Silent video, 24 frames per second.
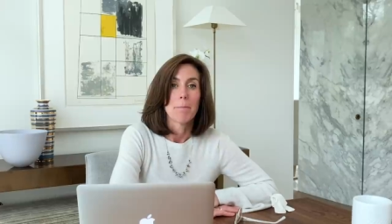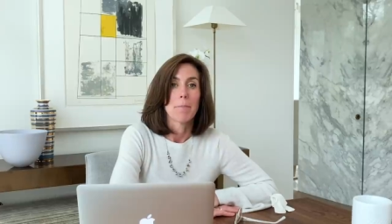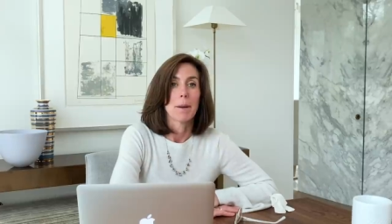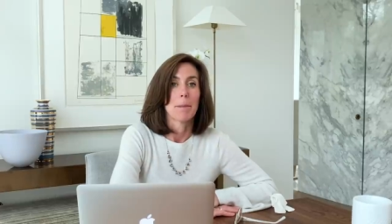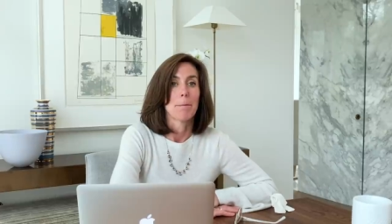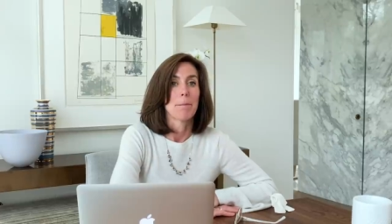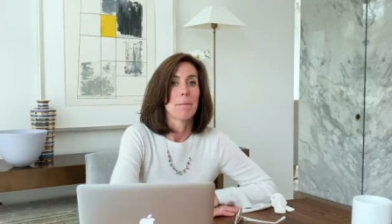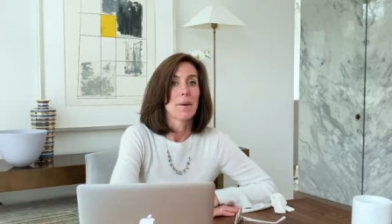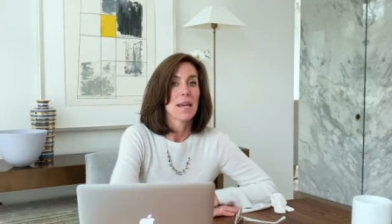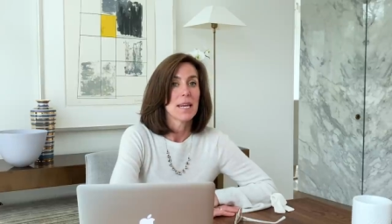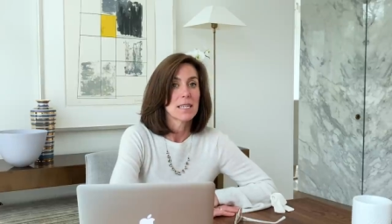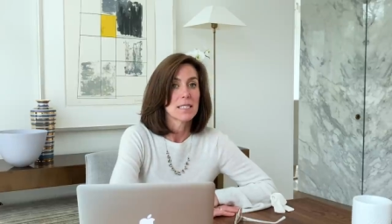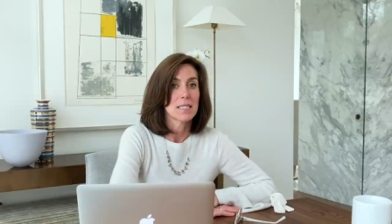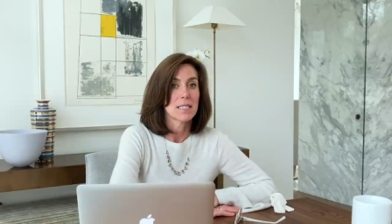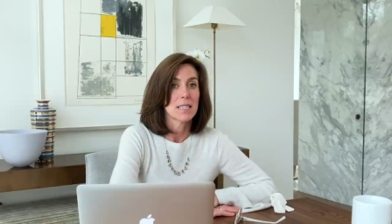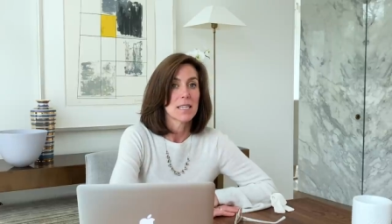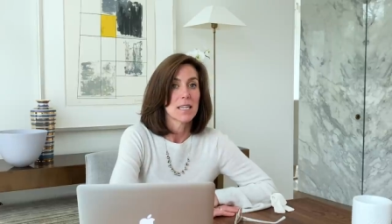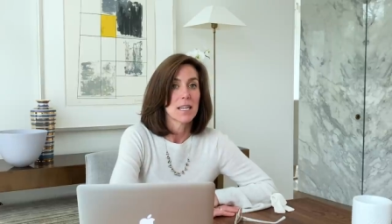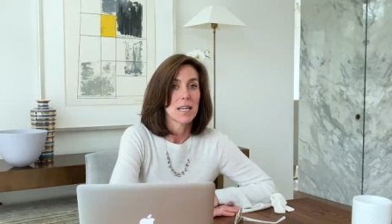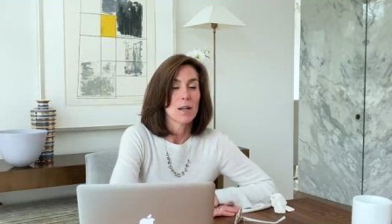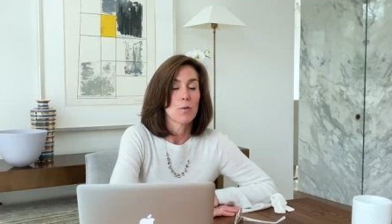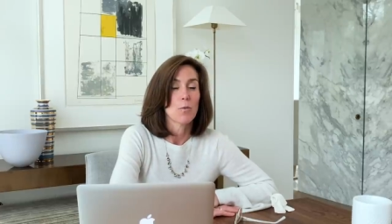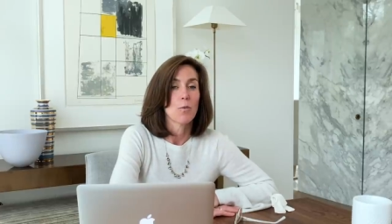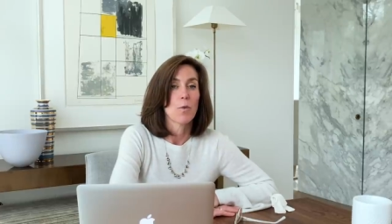but
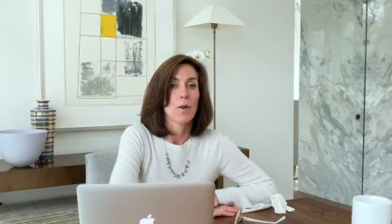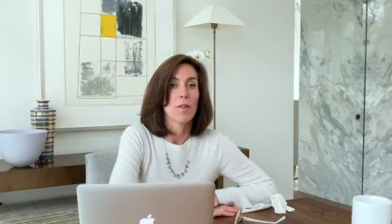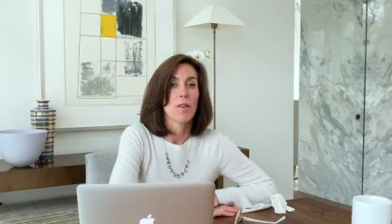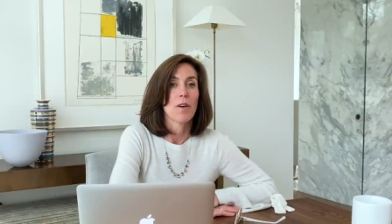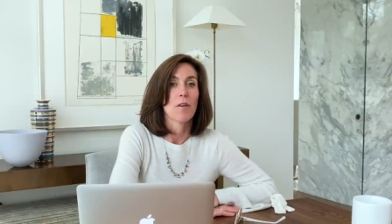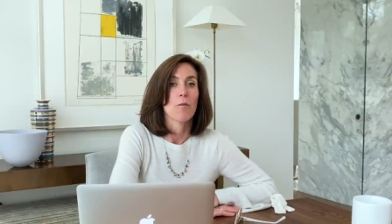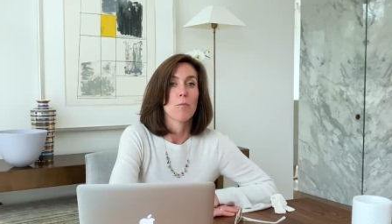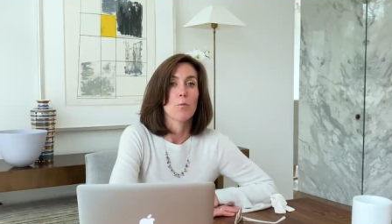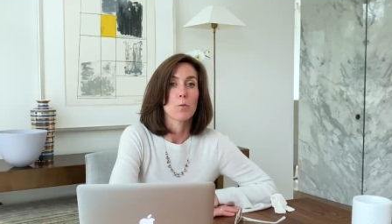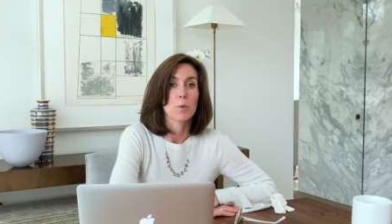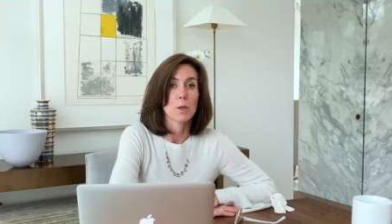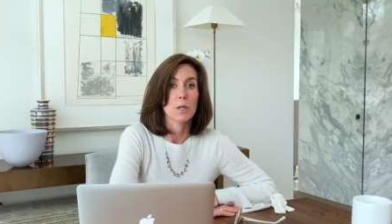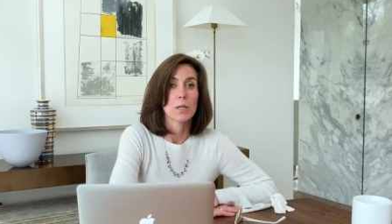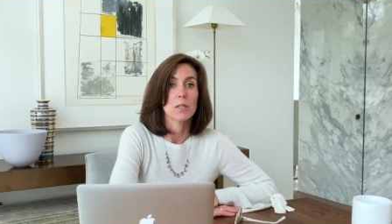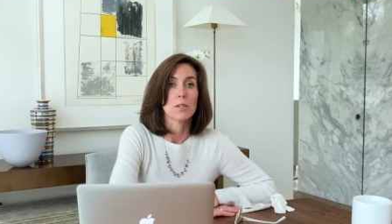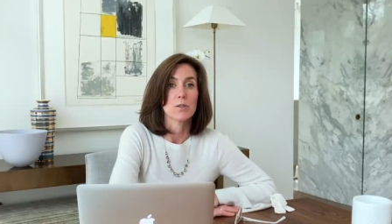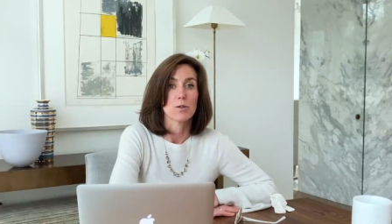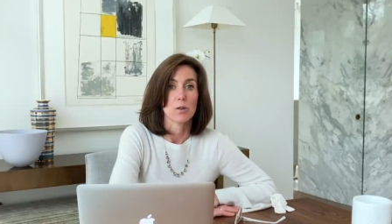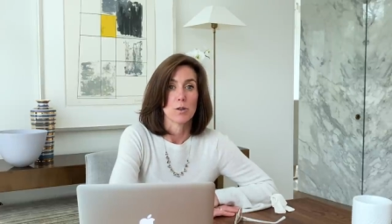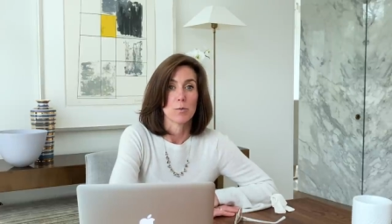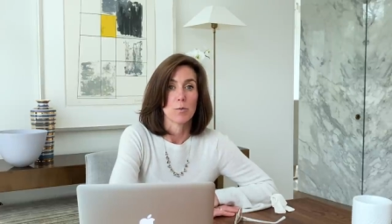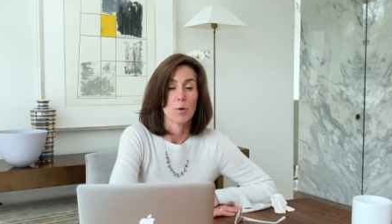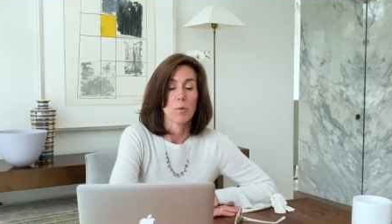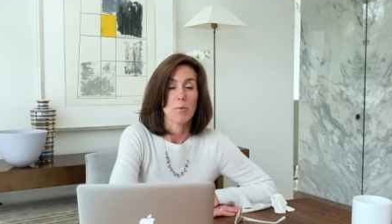painted it with a really
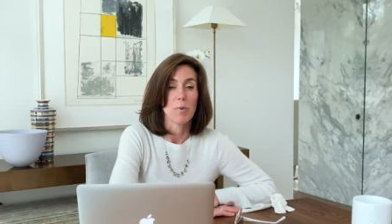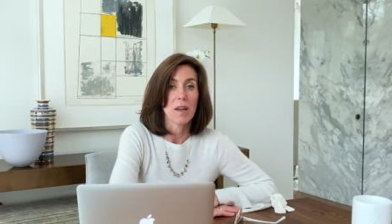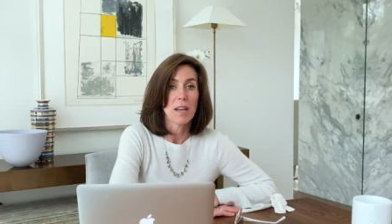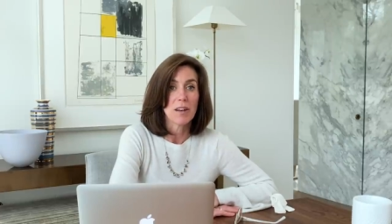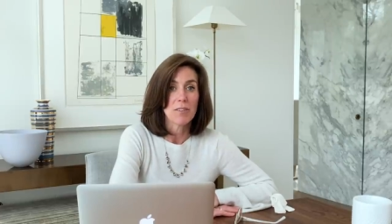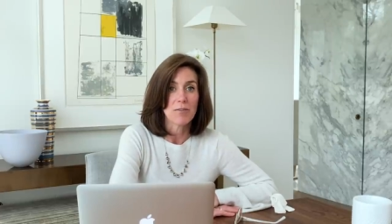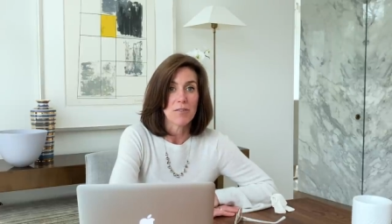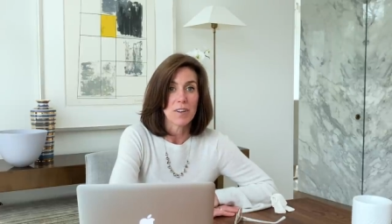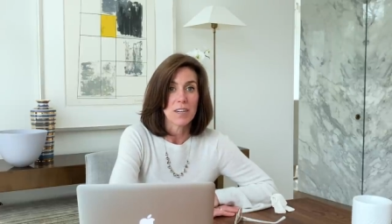durable paint